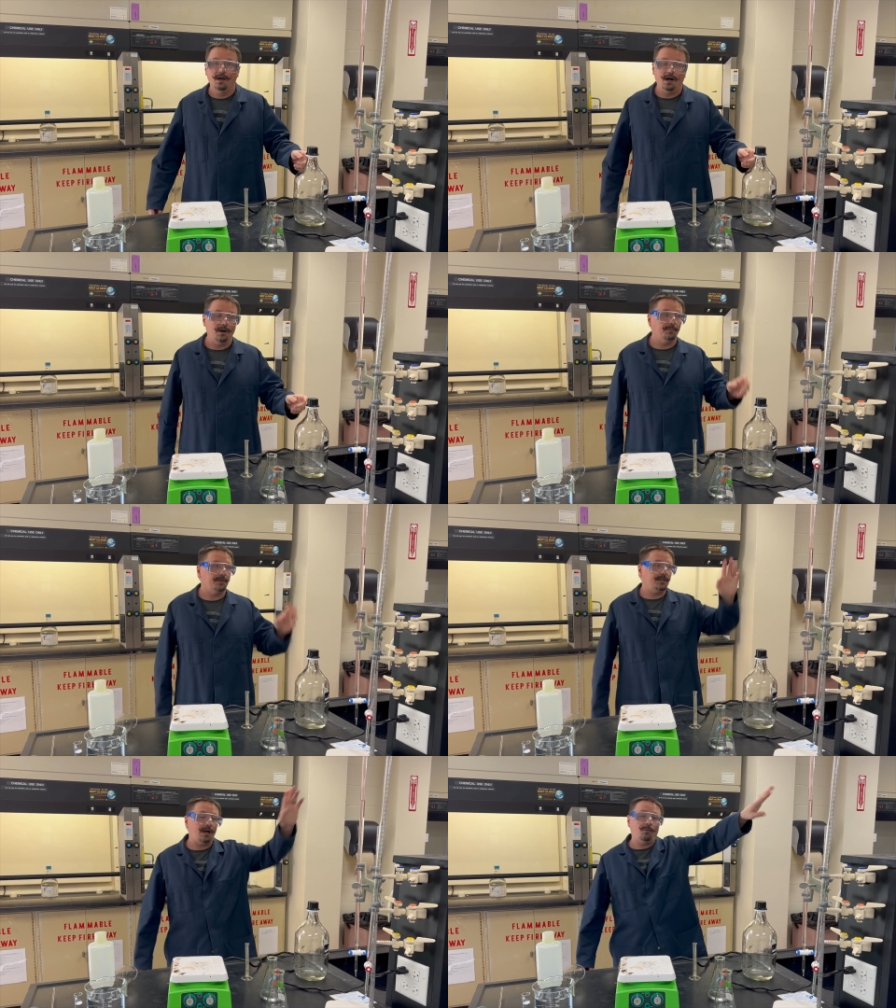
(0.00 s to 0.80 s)
Um, the
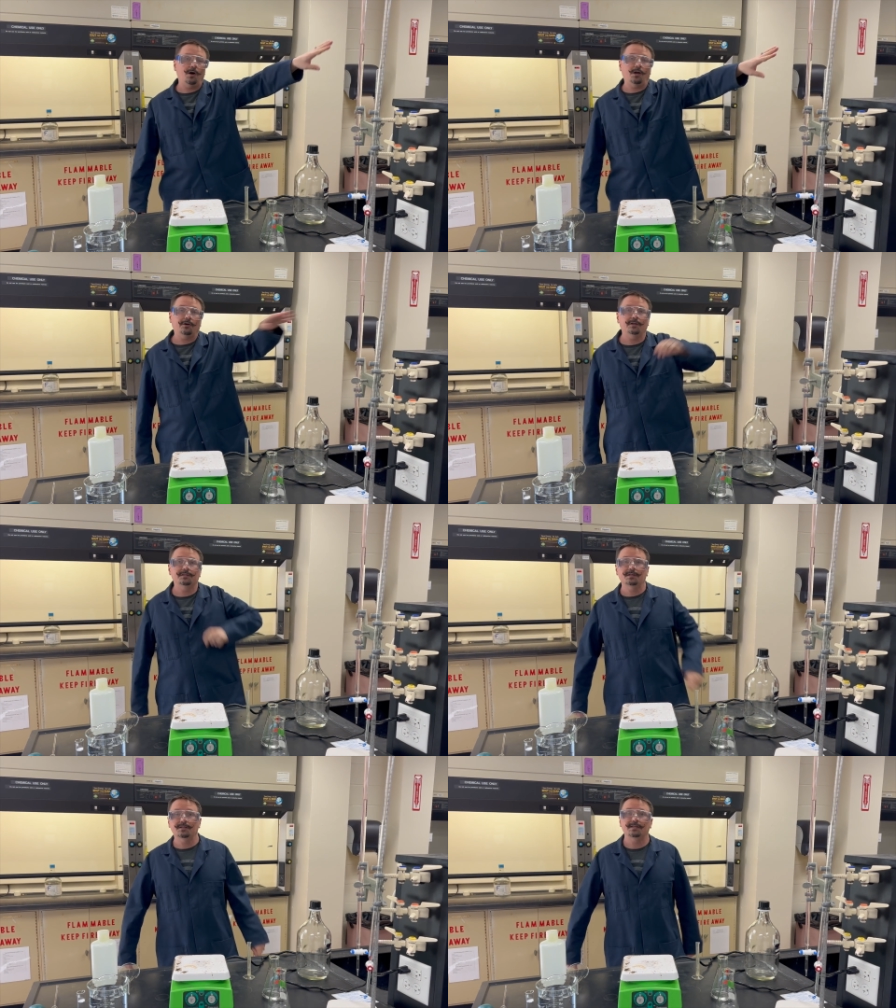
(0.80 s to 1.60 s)
DI water
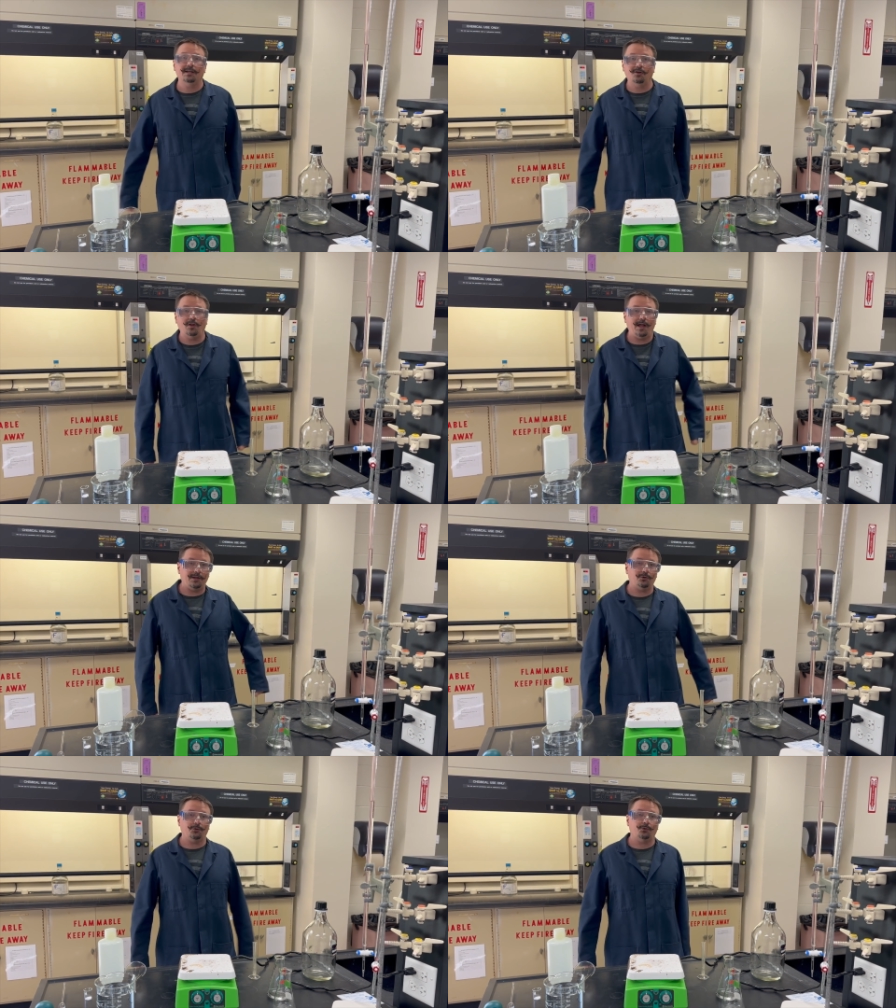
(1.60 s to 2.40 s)
is the single
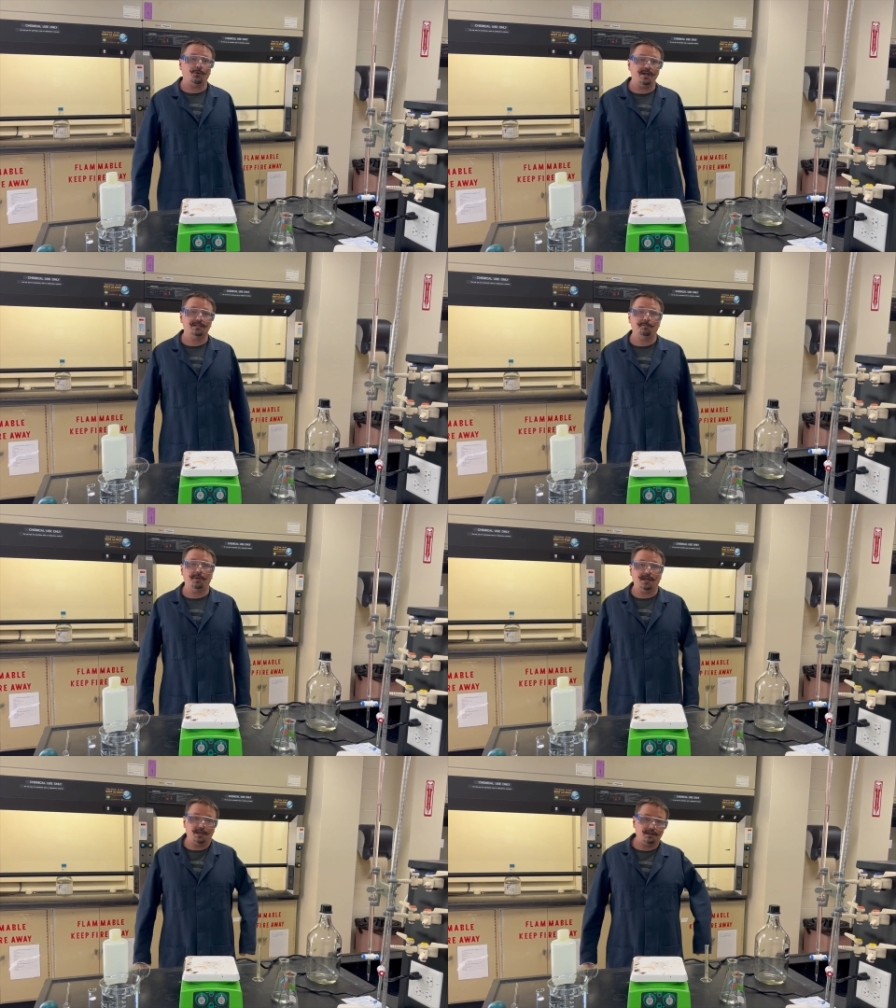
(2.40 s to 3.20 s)
handled gray
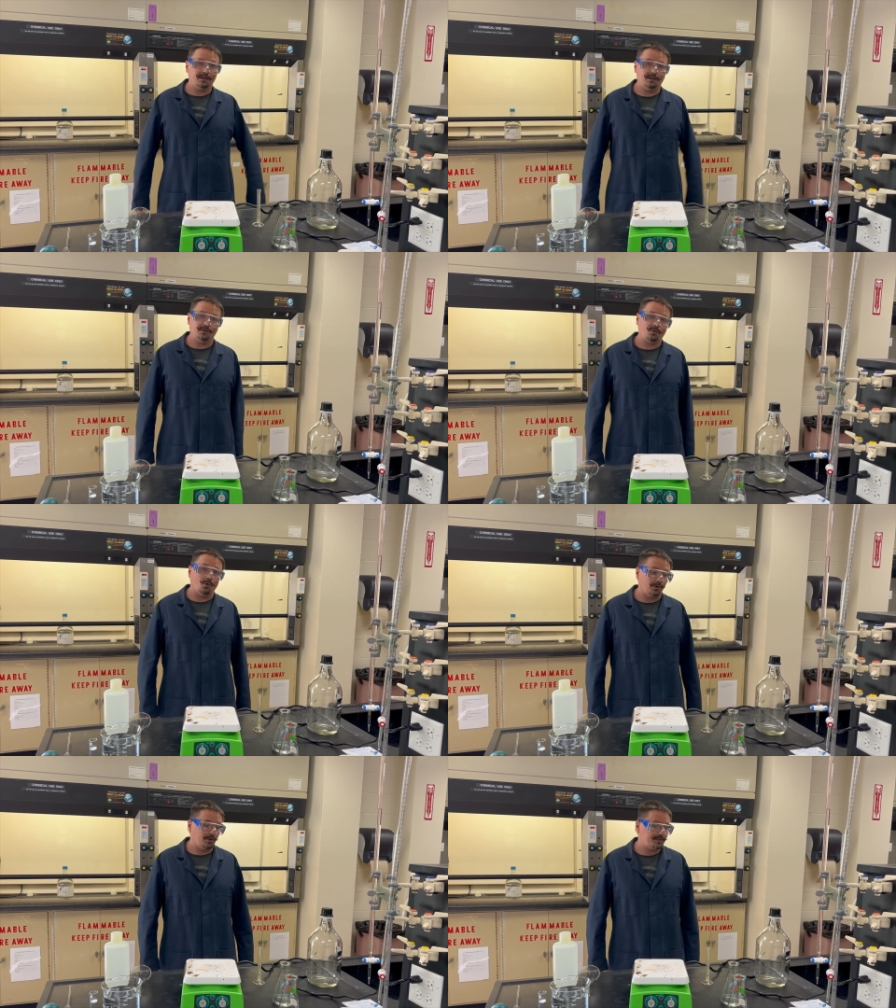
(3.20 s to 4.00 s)
spigot in the
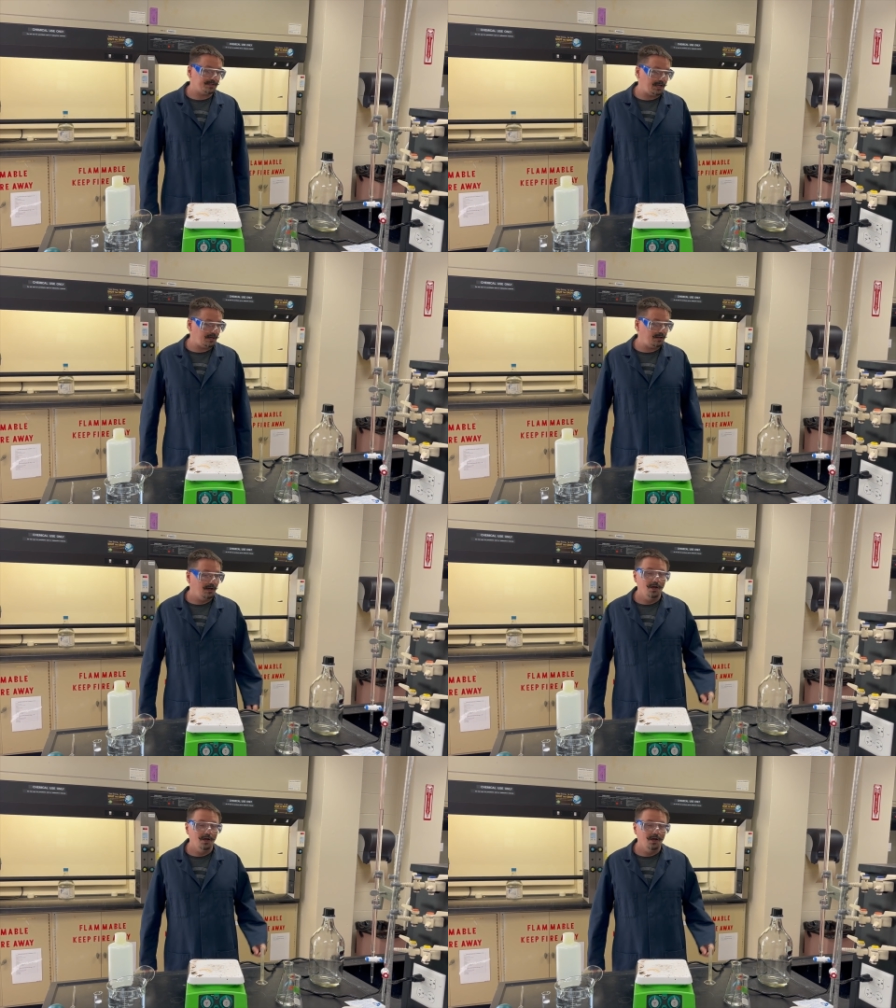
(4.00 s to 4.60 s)
corner sink.